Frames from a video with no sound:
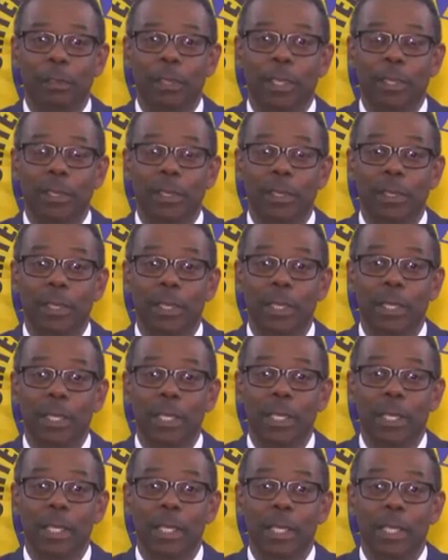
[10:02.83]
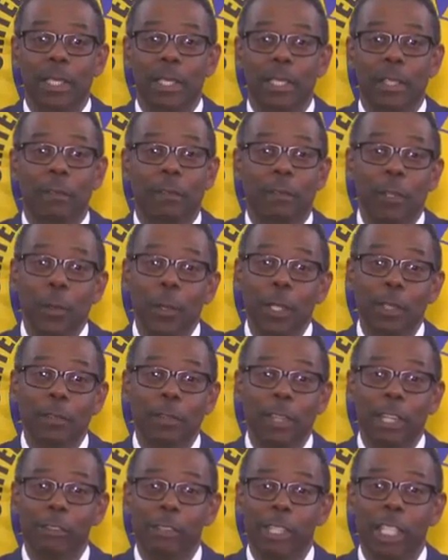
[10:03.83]
office. The fuel
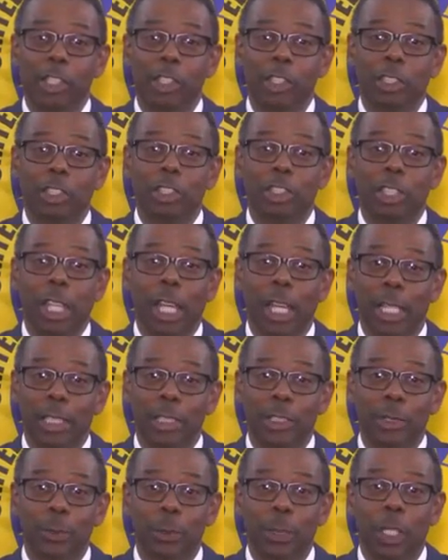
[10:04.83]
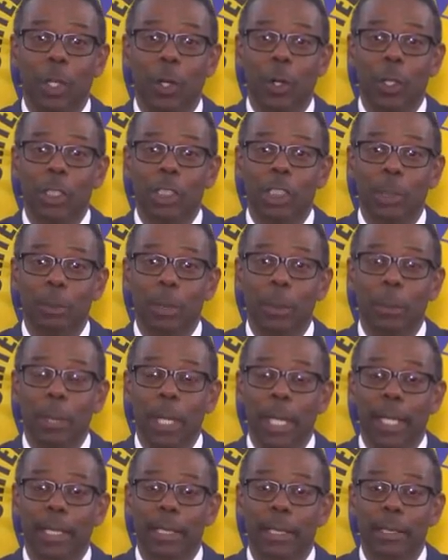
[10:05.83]
variation charge will also be
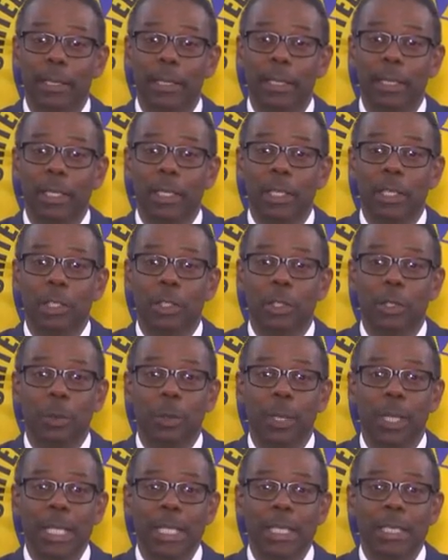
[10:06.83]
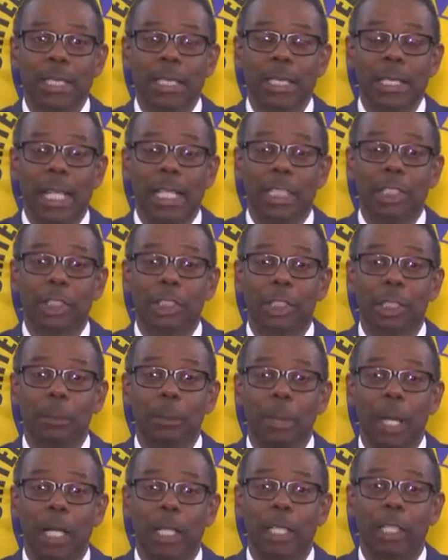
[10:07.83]
pegged to
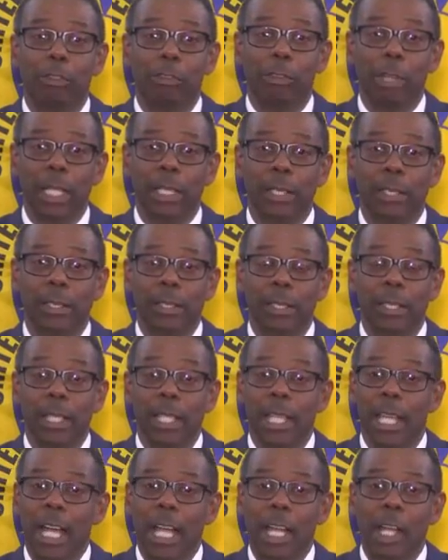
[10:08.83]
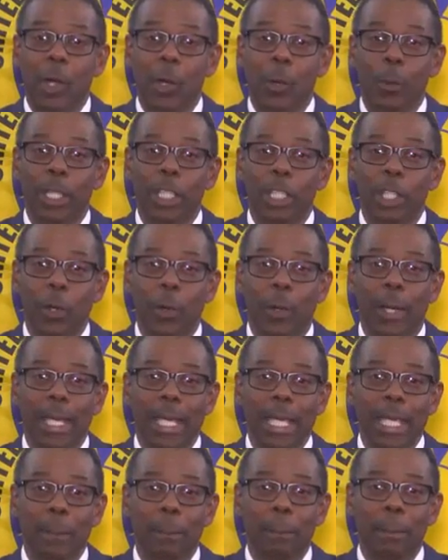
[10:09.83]
international market rates, allowing your
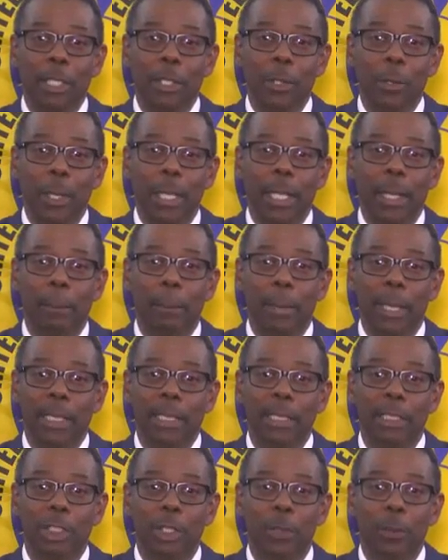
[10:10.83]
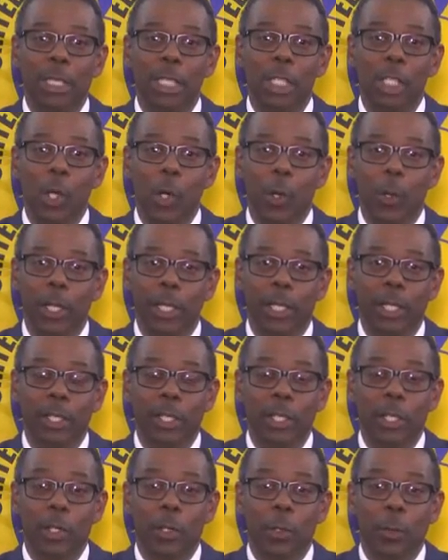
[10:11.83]
APUA bill to be
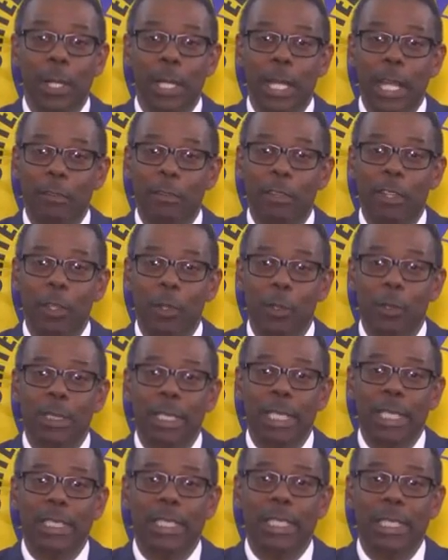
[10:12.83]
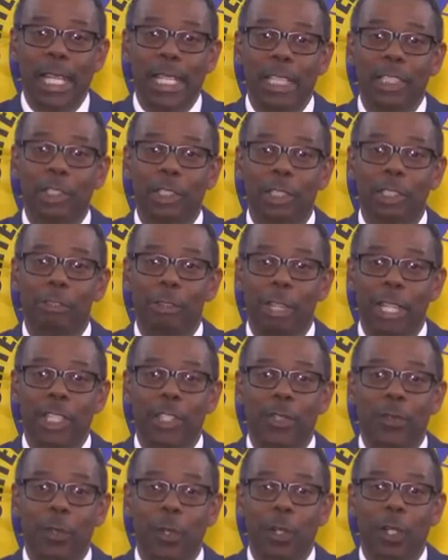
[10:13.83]
lowered whenever those international
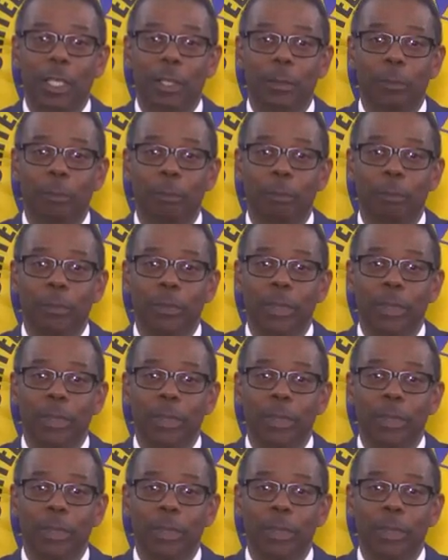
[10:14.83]
rates fall.